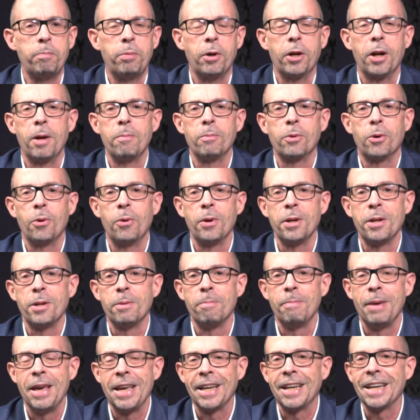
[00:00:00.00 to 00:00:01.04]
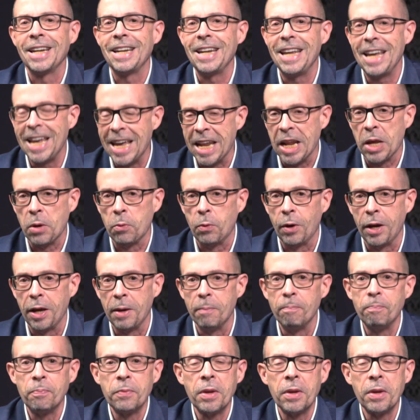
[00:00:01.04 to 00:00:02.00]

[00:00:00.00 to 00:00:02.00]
but I'm going to make it anyway.